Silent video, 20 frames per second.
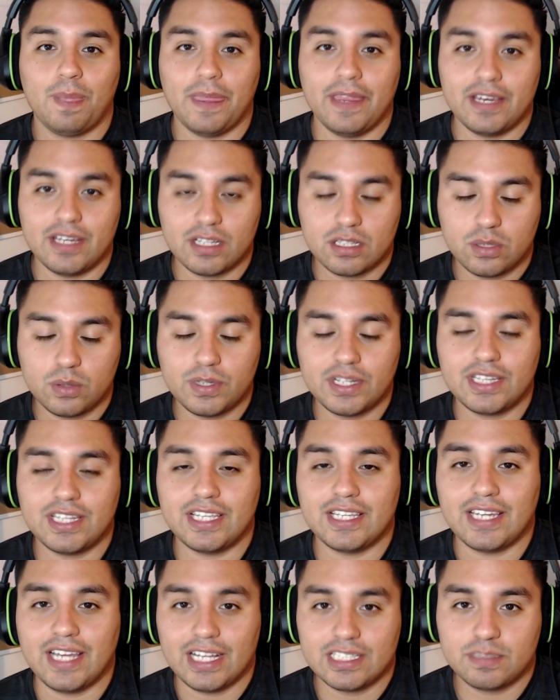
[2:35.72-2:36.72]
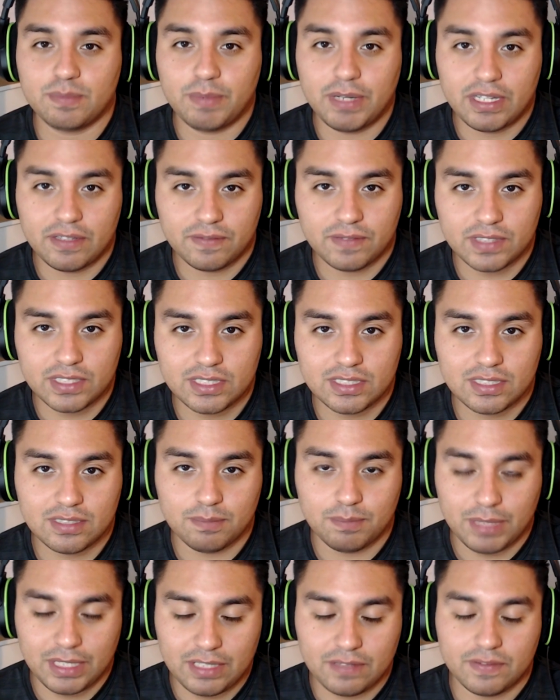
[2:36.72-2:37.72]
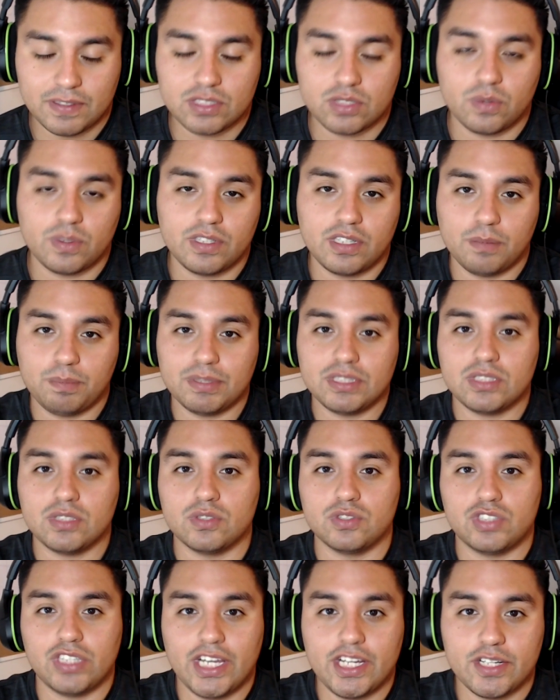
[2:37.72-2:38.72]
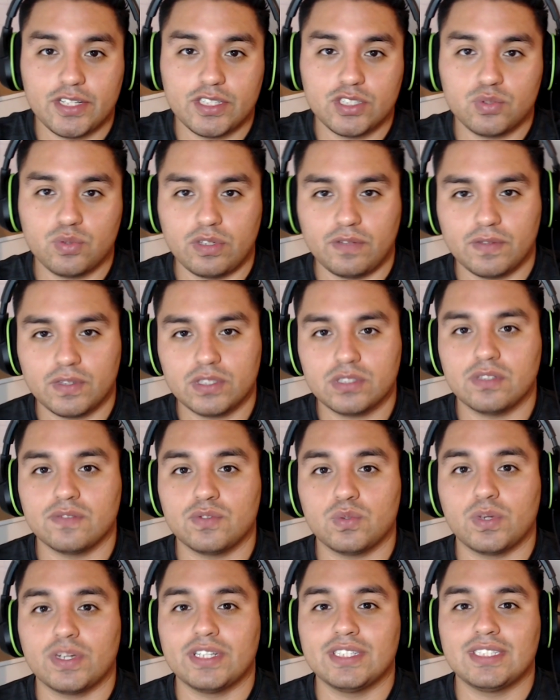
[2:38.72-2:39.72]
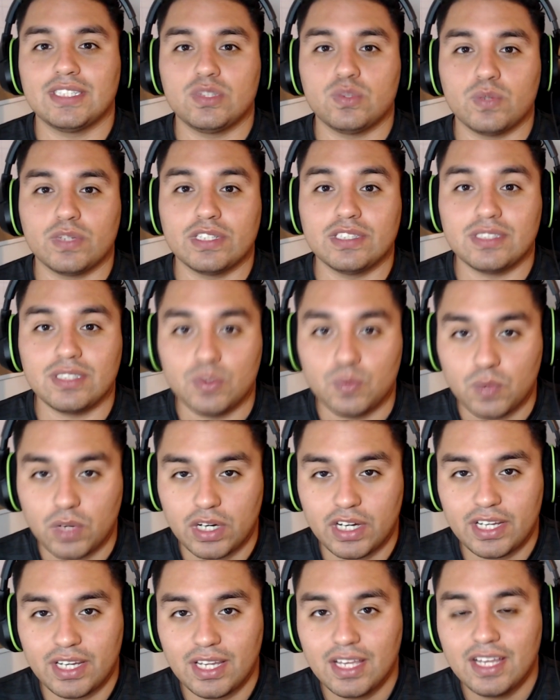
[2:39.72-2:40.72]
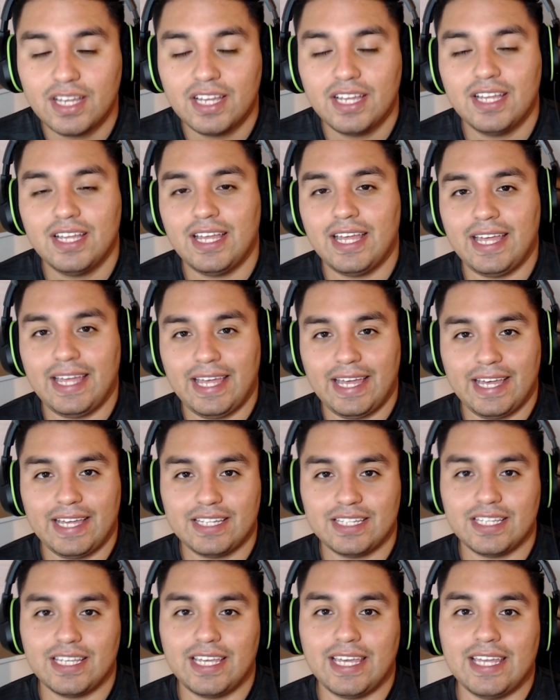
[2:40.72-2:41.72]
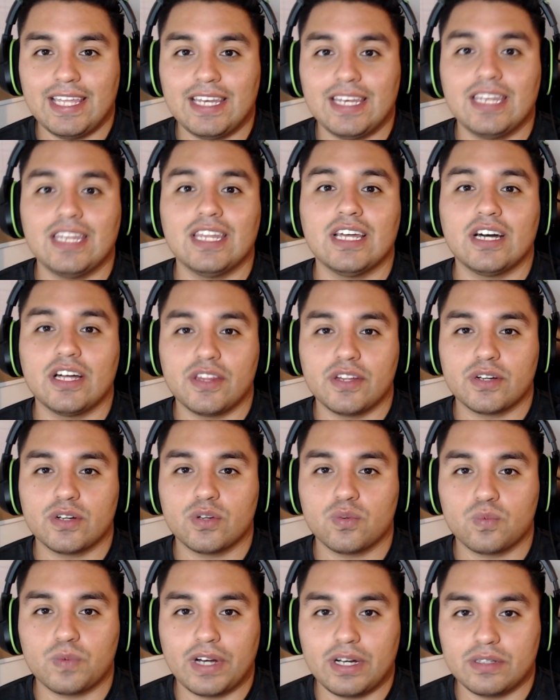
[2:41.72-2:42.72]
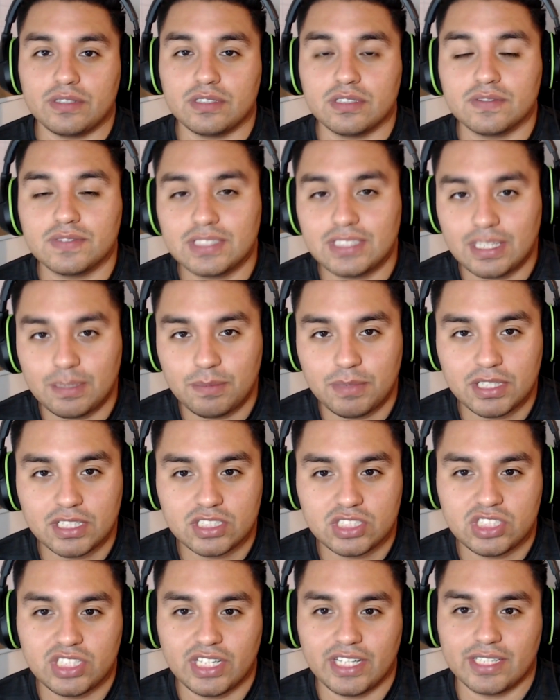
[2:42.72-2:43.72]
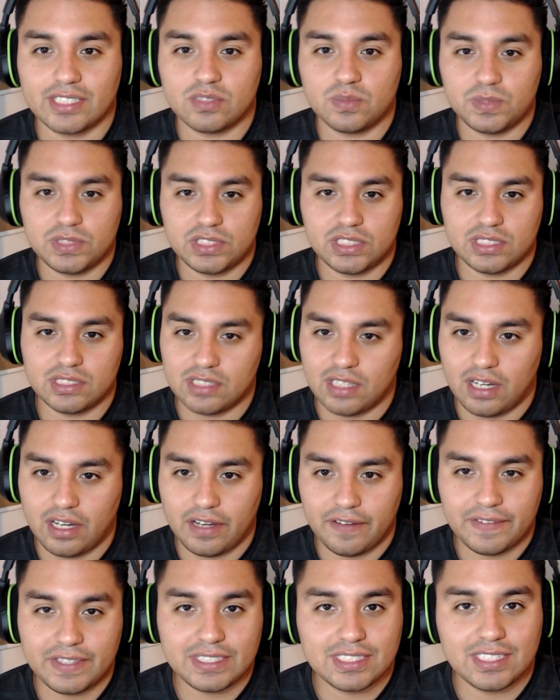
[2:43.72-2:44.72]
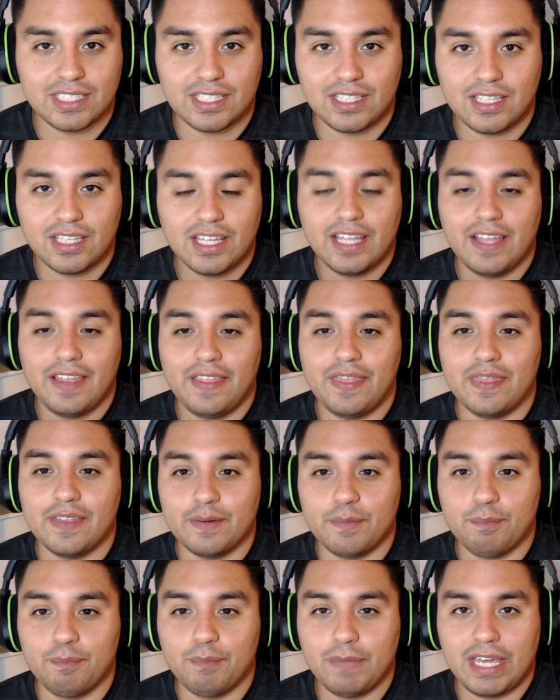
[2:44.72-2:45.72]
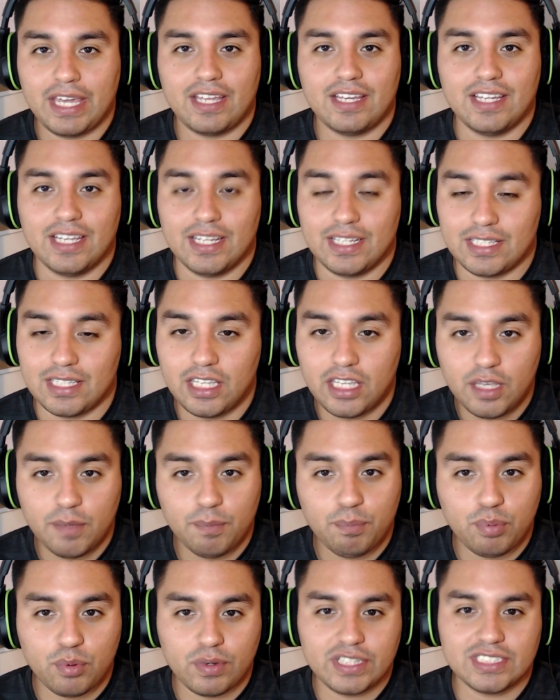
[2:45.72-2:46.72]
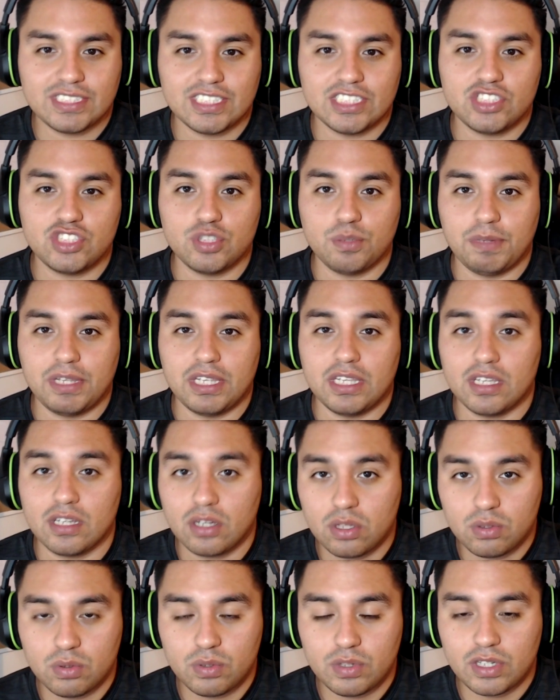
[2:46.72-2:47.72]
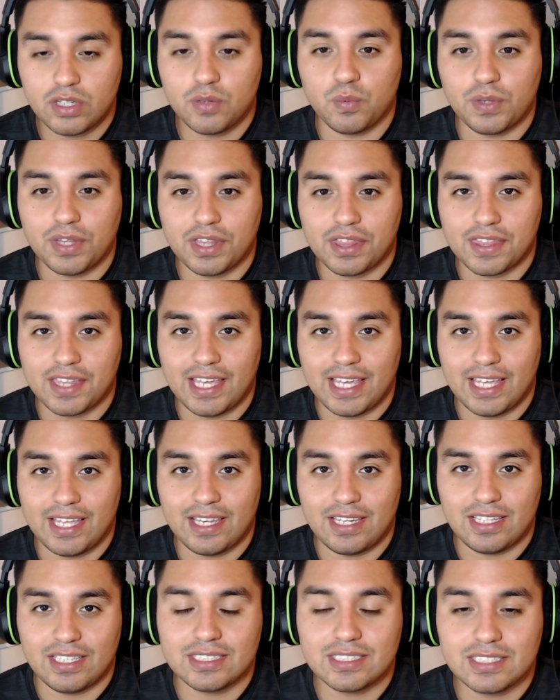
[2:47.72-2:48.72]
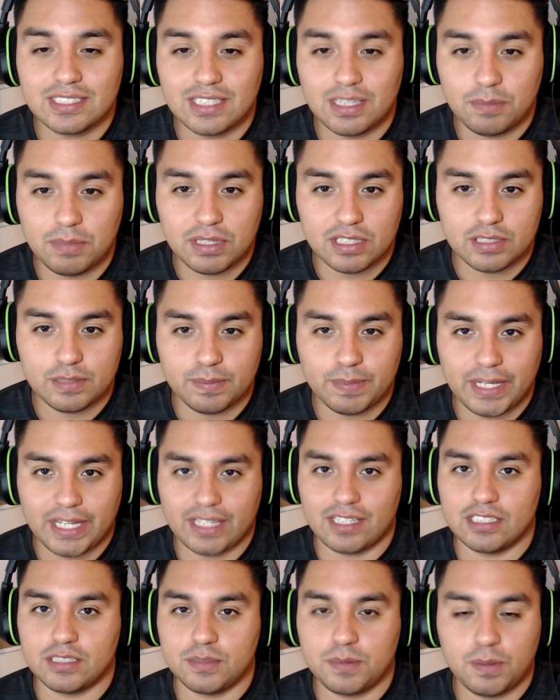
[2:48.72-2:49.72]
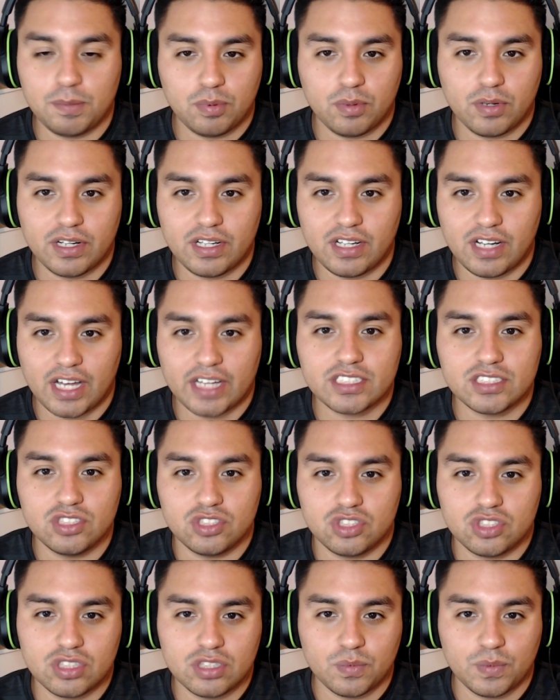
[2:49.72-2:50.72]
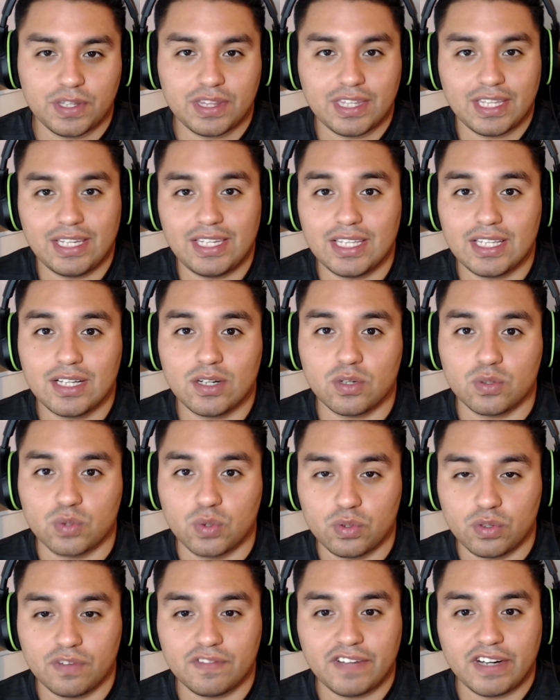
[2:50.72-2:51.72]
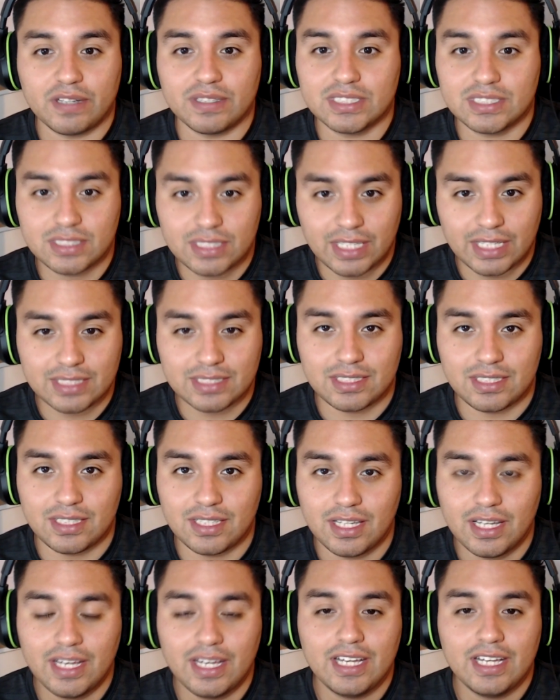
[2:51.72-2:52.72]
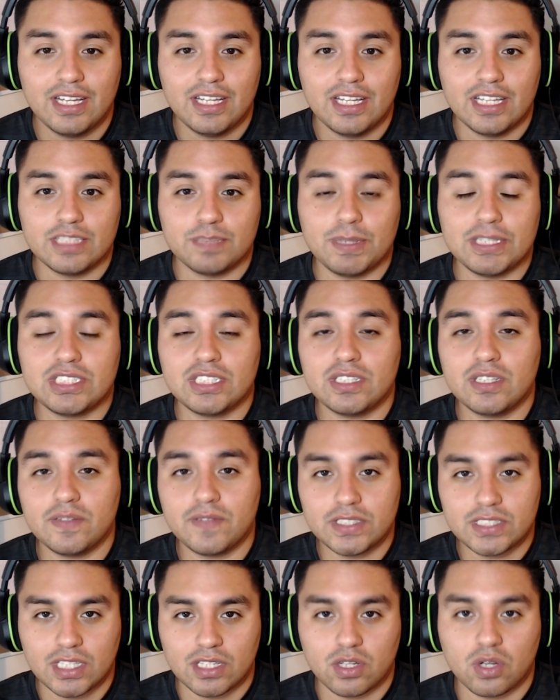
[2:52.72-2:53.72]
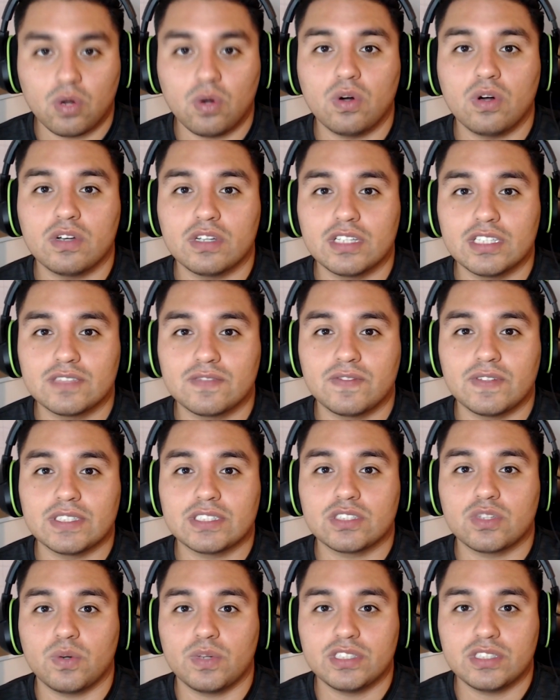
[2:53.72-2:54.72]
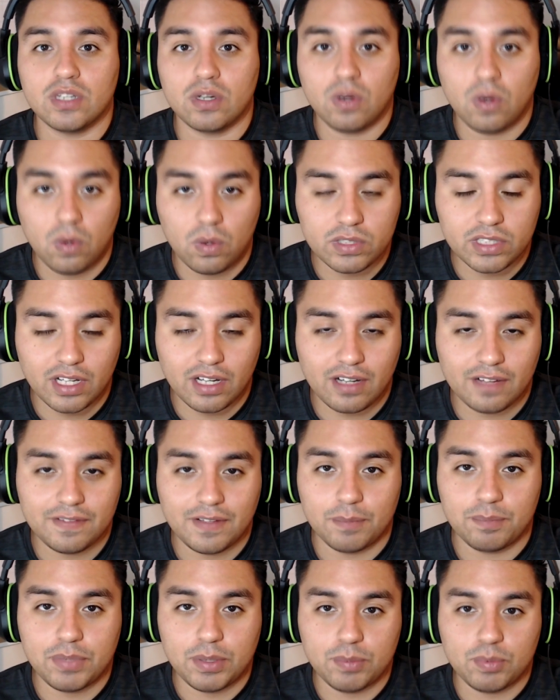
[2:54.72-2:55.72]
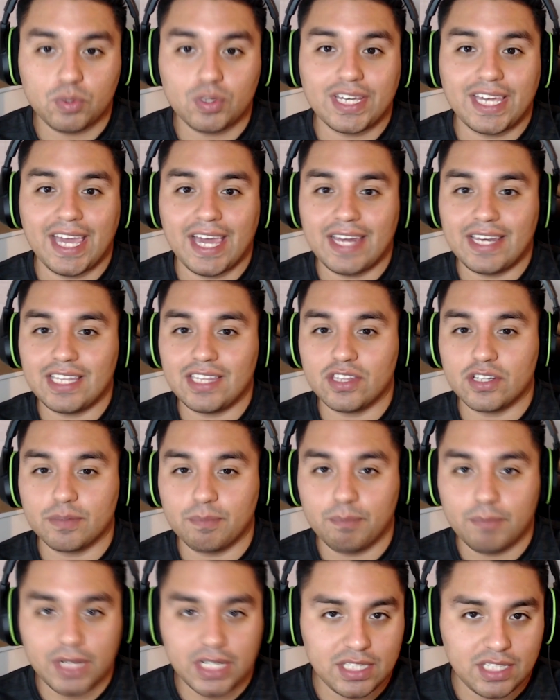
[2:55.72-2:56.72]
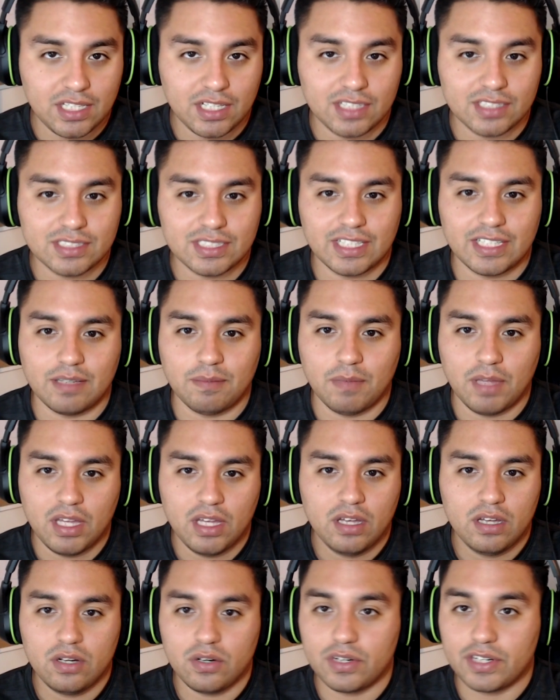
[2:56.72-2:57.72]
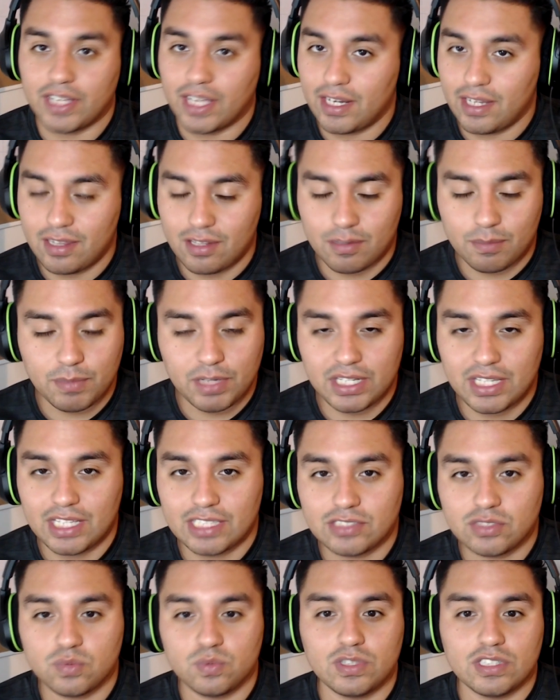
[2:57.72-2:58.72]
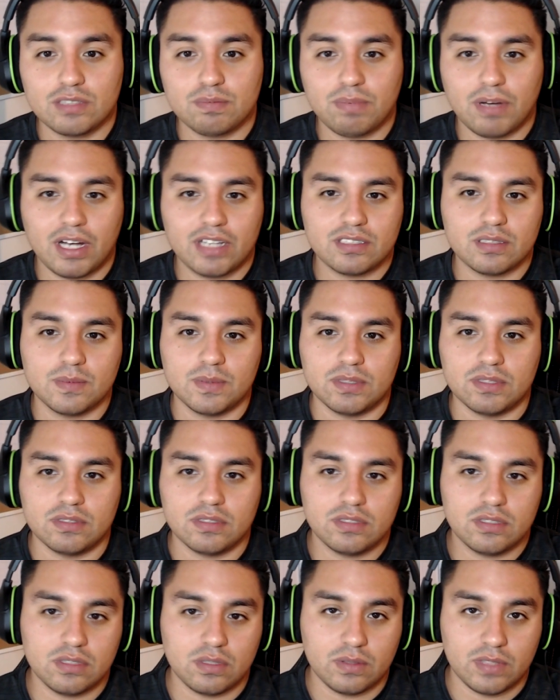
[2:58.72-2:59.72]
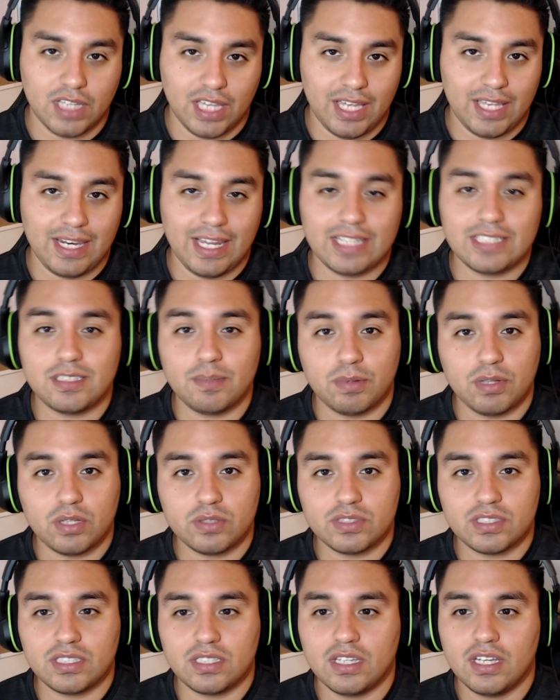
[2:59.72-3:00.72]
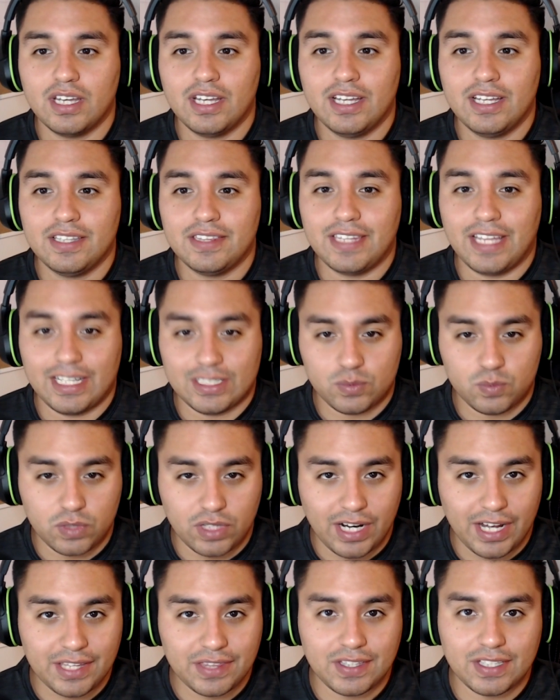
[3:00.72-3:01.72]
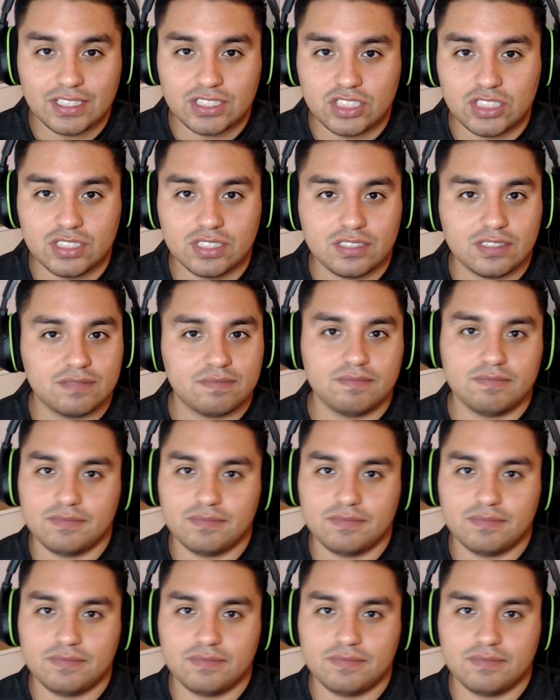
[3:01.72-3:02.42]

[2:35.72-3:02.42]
It included the enhanced benefits benefits going up until January twenty-first of twenty twenty-one, and another round of stimulus checks, which is obviously the main and key points that should be included with any stimulus package. People are not concerned with any coronavirus testing, especially if it's going to go if it's going to hold off on people getting their money on time or getting their money as soon as possible. So again, Nancy Pelosi, that's where I think she's